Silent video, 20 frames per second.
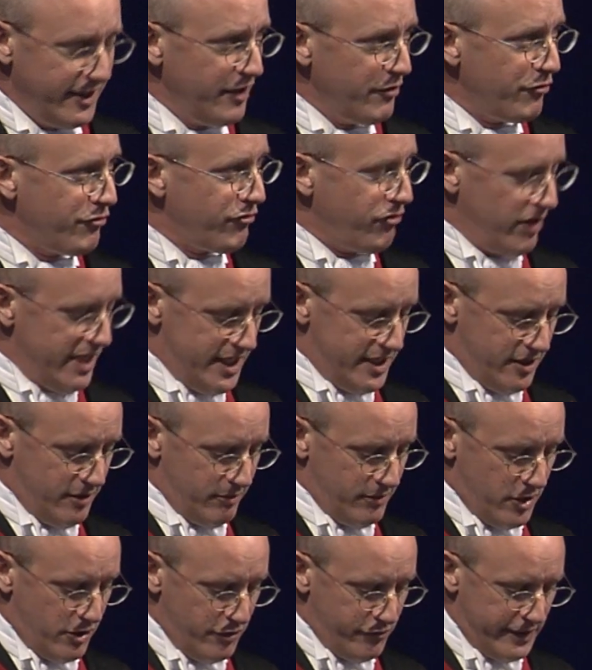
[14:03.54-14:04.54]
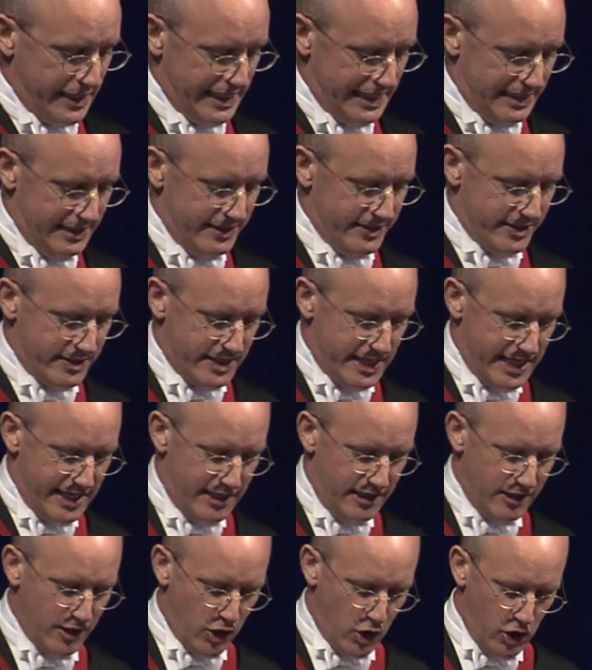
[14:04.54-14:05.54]
the freedom of
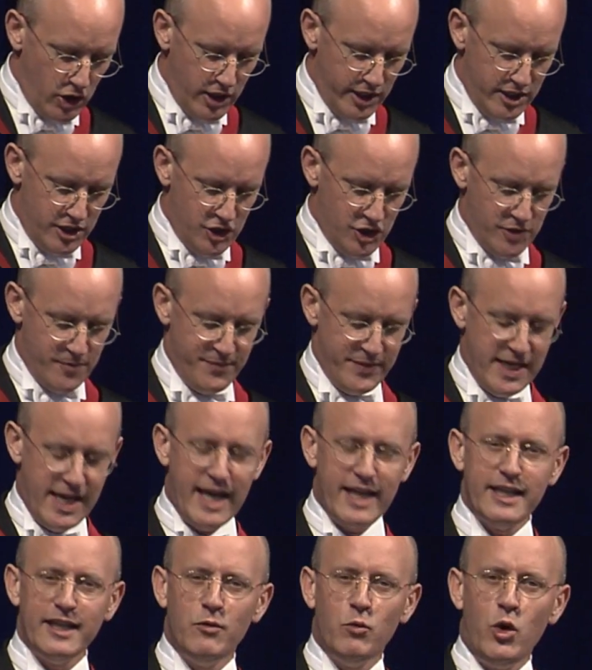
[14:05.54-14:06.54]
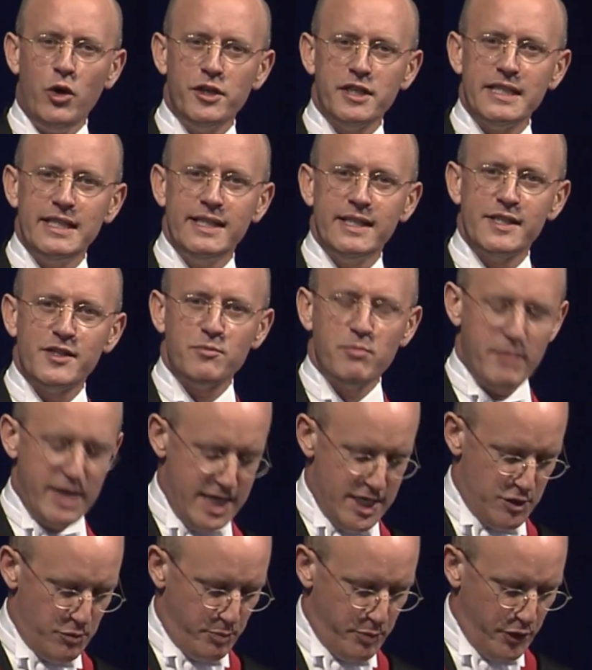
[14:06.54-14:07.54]
Hillsdale College and in what it's
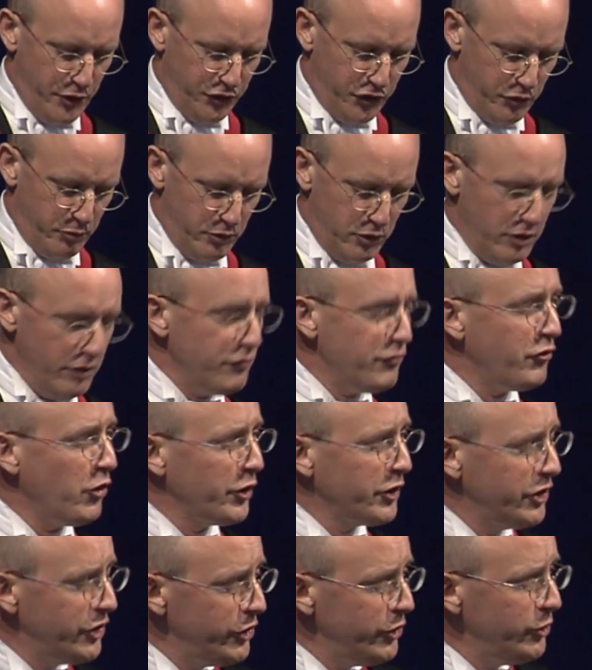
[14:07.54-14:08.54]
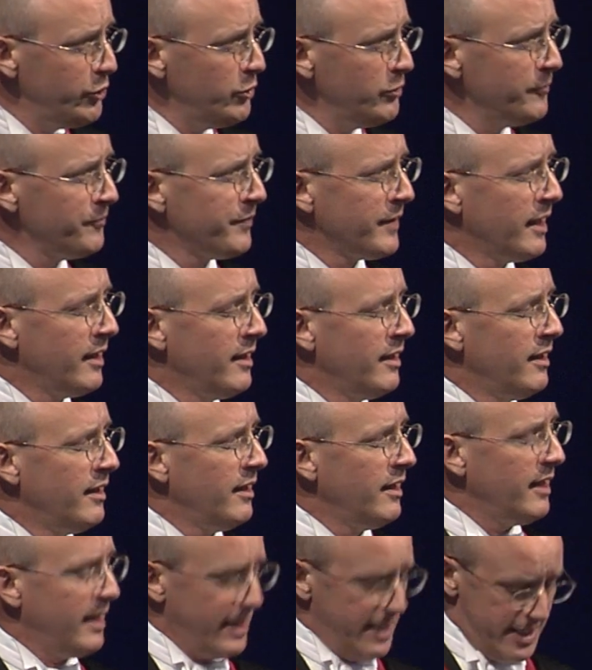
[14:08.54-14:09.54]
made possible for you
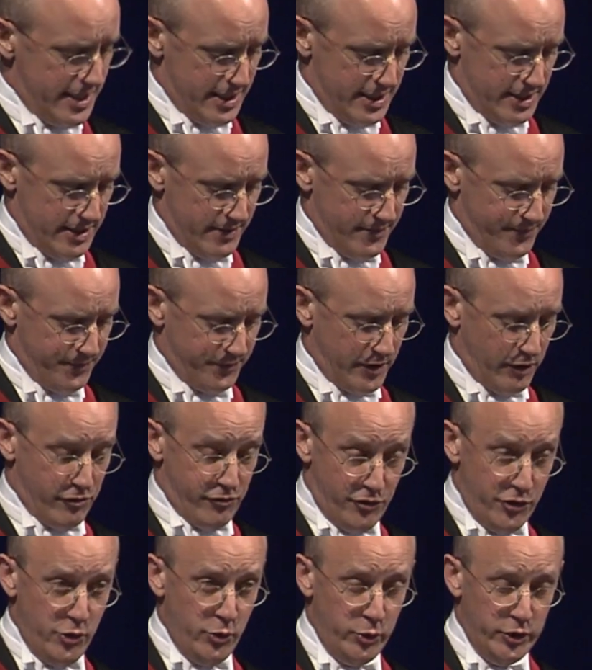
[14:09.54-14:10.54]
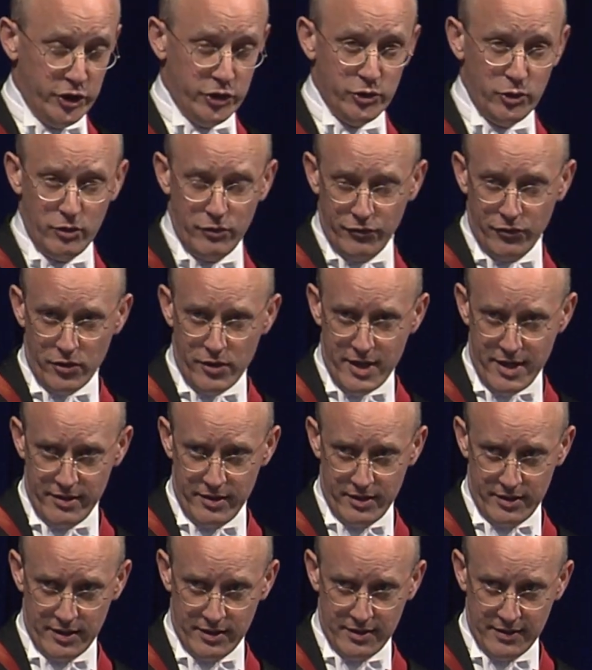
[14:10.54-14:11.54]
and through you for
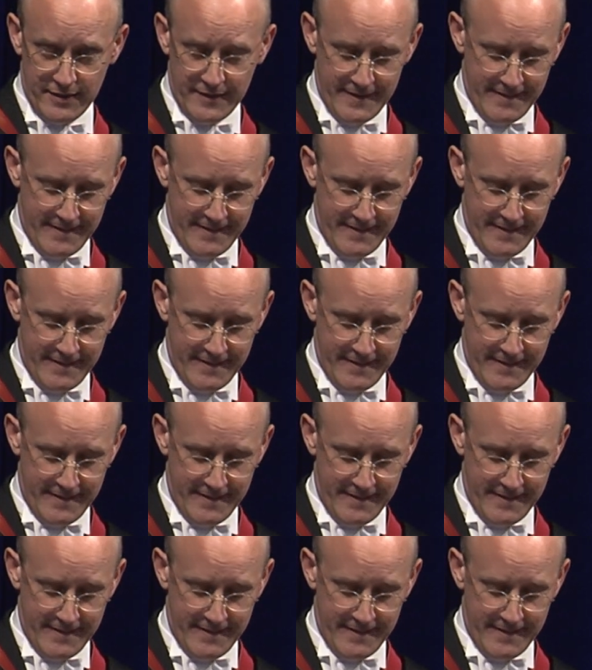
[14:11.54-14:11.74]
others.